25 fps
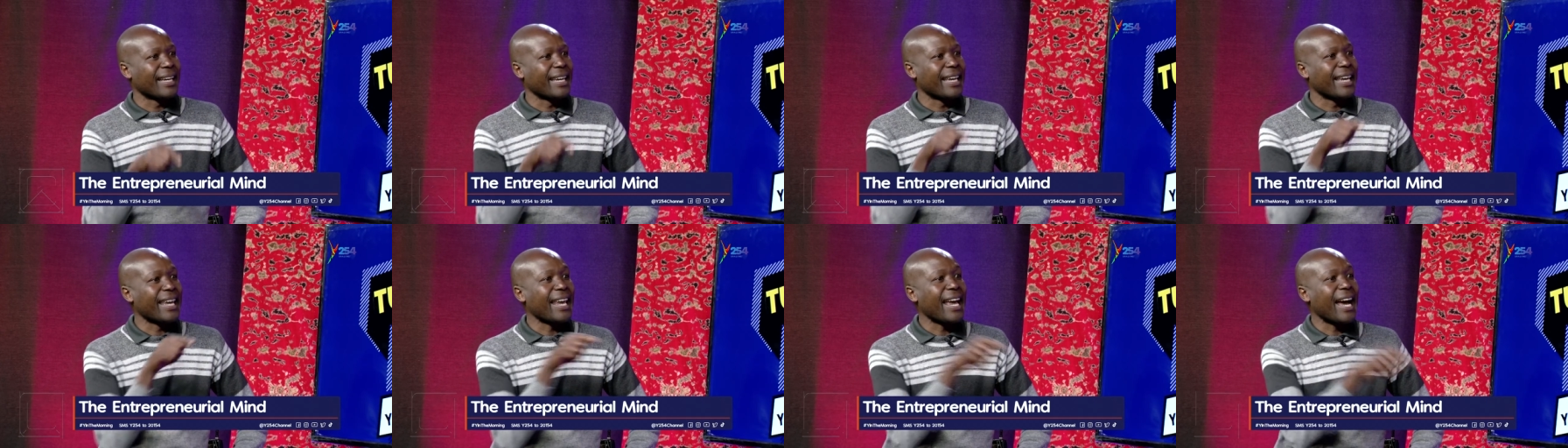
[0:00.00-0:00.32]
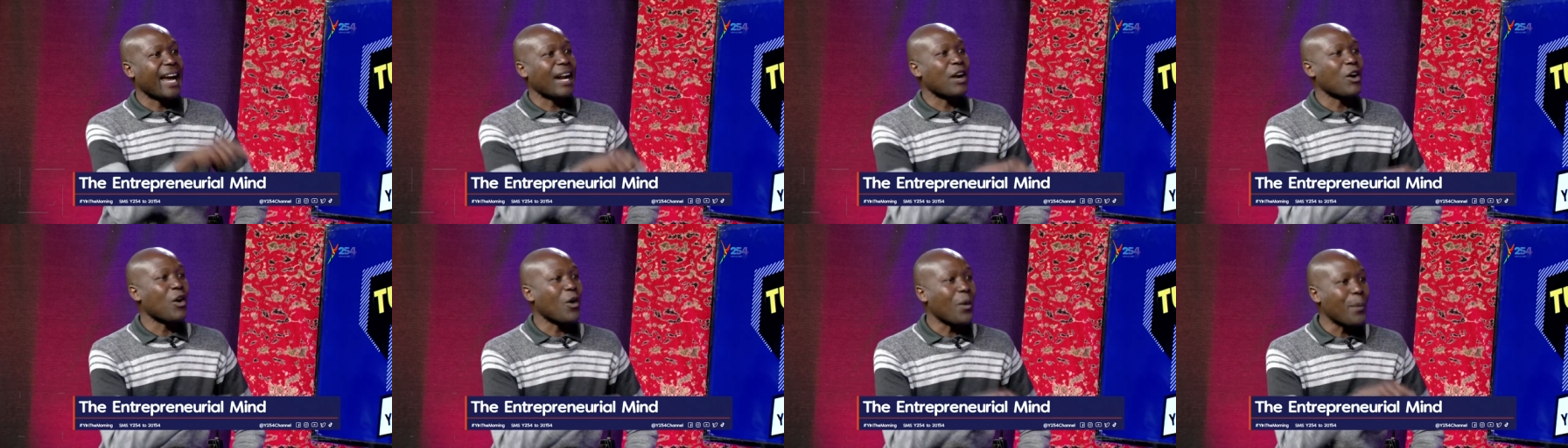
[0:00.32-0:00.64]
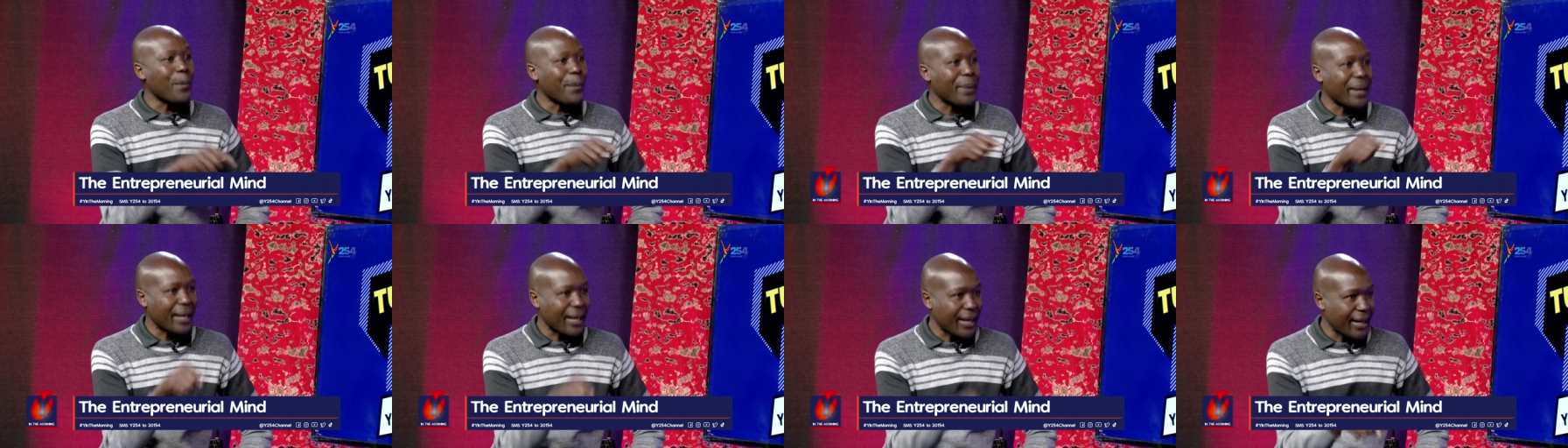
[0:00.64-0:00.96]
He had
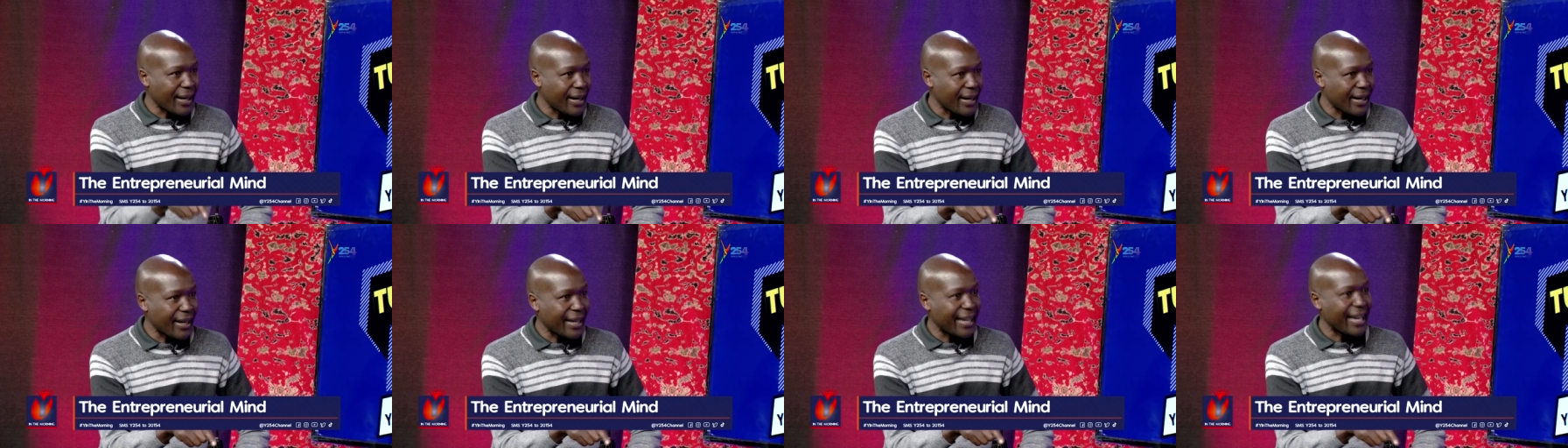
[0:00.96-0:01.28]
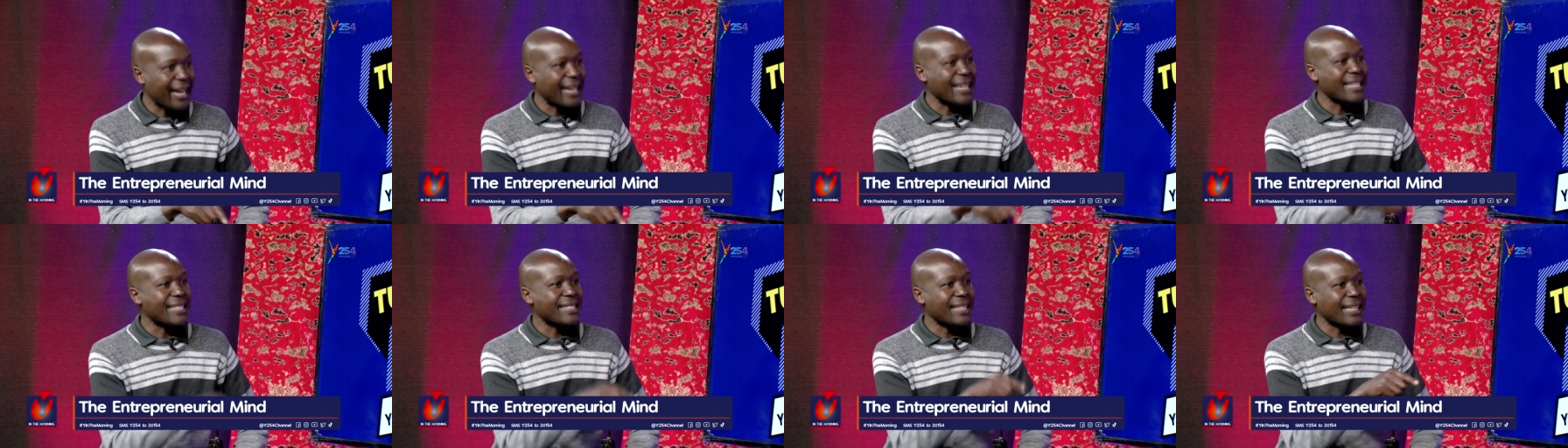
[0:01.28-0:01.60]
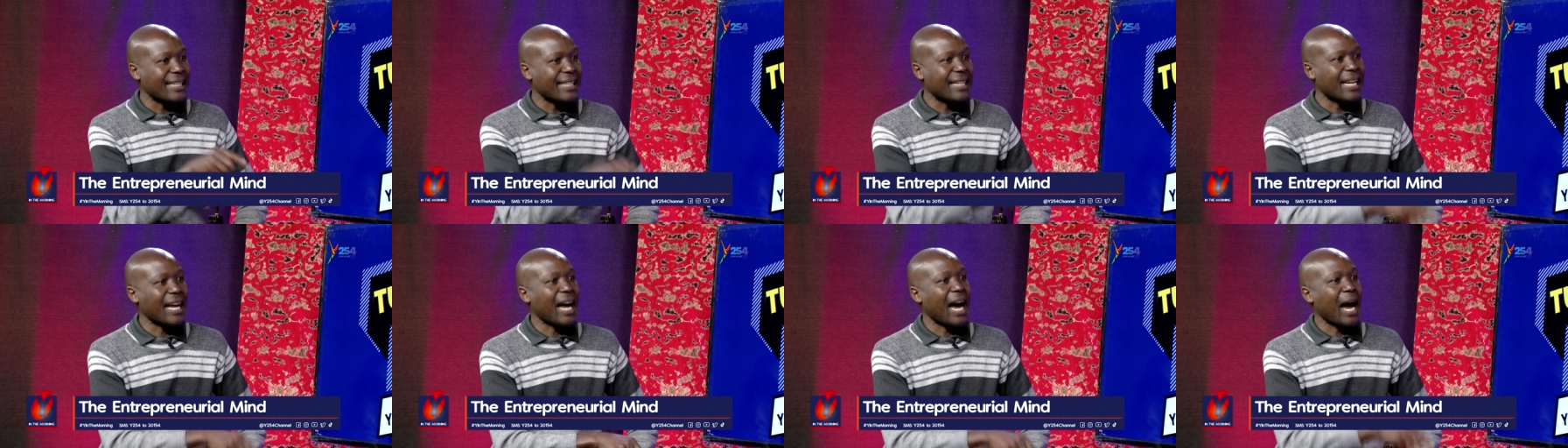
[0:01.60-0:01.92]
opened, mm-hmm. he had
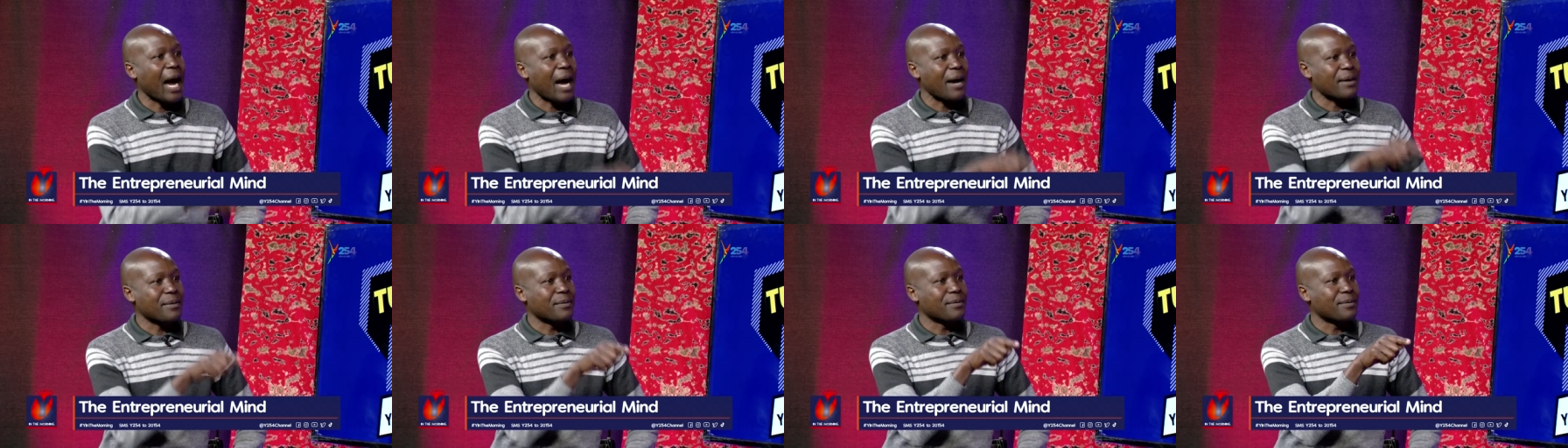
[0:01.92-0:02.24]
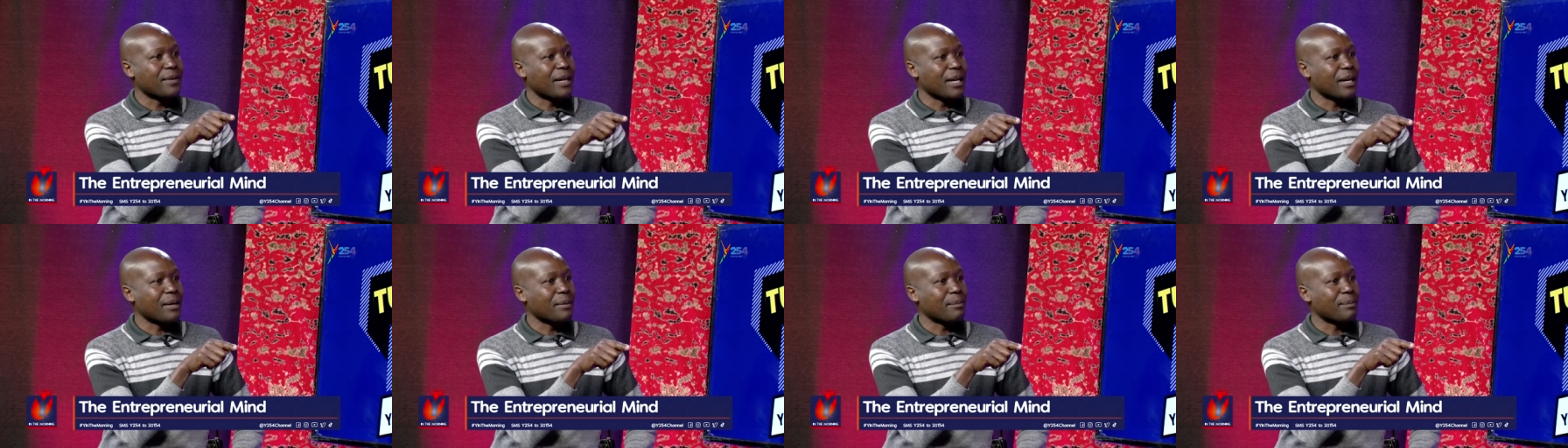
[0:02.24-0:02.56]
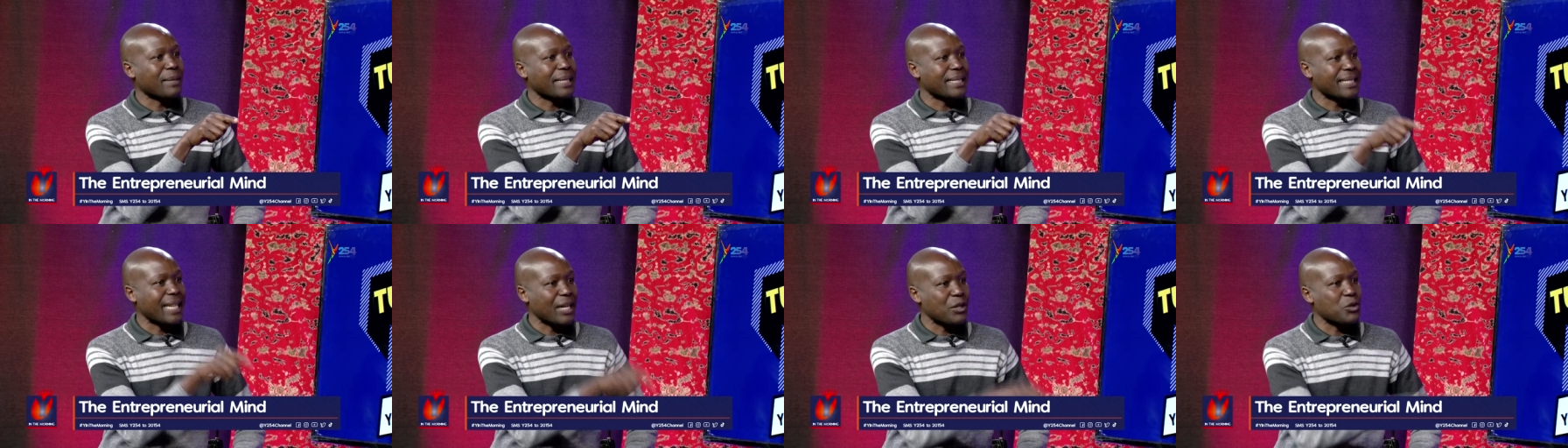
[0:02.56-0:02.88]
started a, a
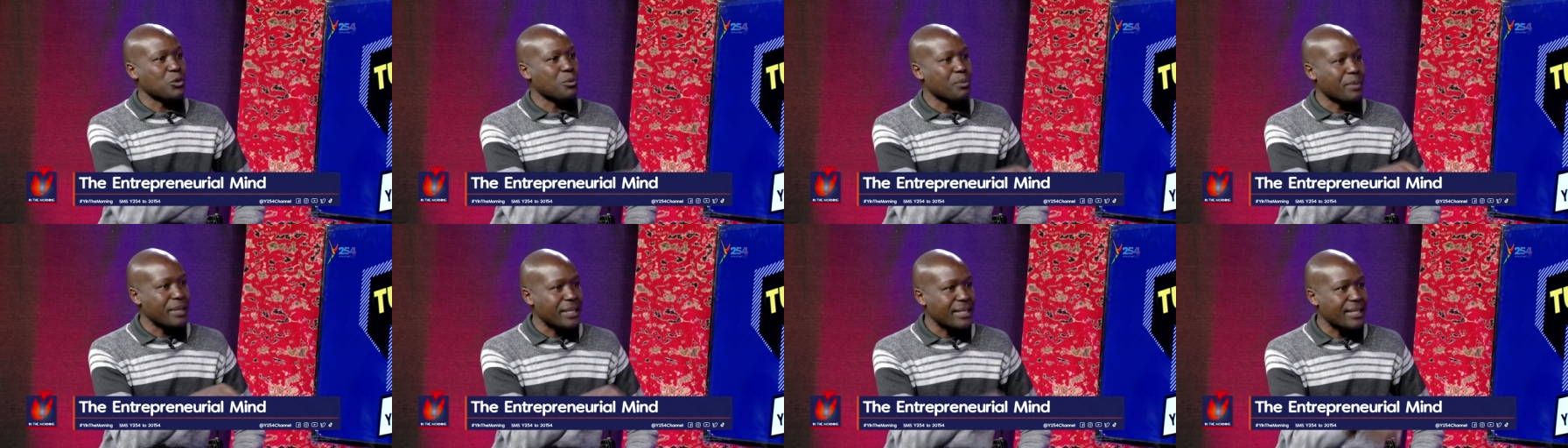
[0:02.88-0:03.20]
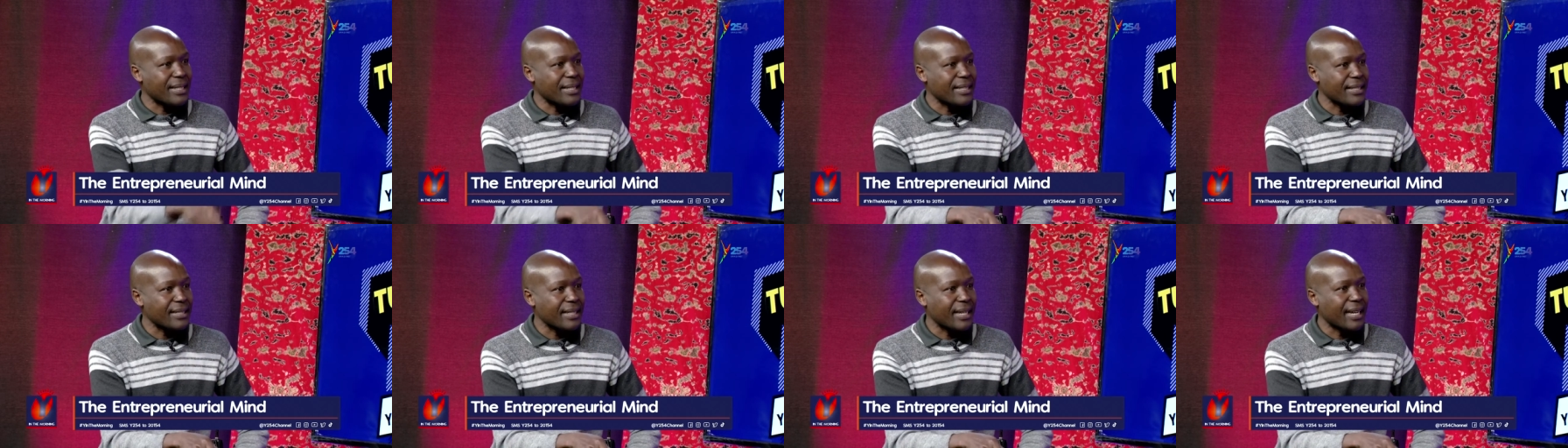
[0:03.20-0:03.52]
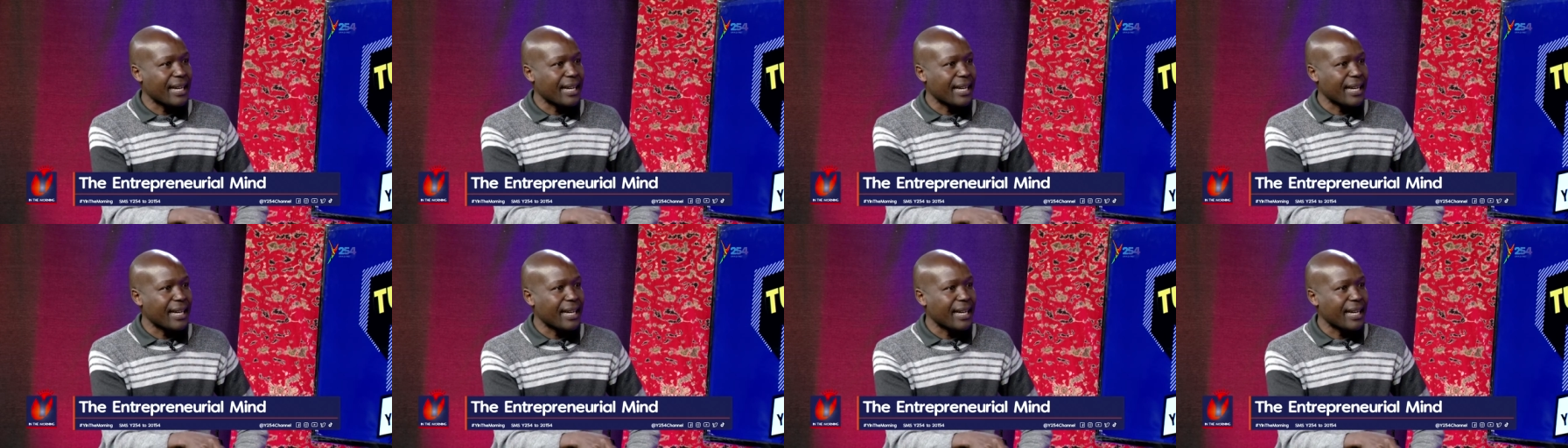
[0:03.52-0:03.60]
matatu business.